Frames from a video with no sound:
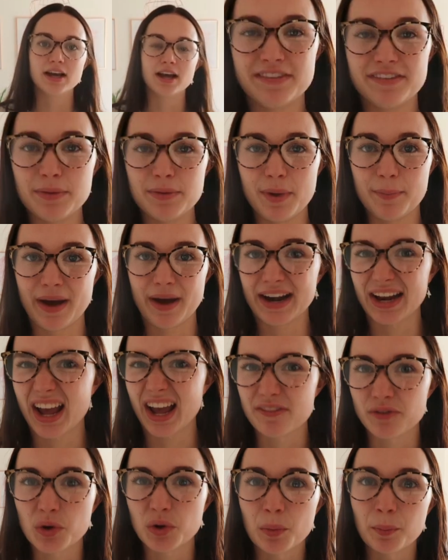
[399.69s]
I feel a bit bad I
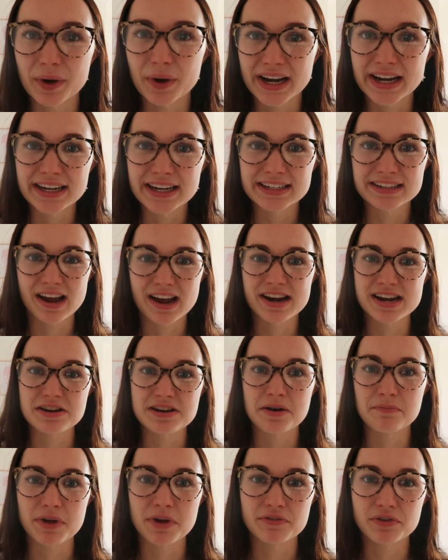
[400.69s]
haven't completely
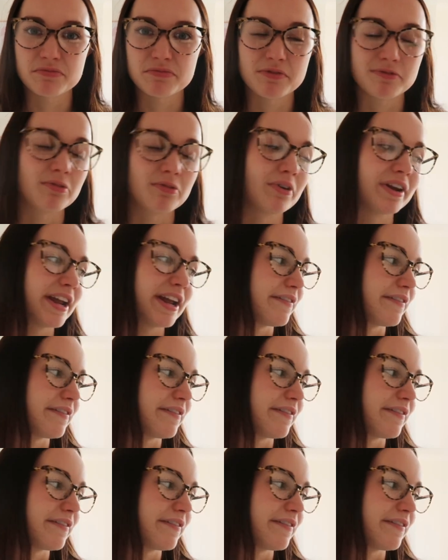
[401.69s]
tidied up my room before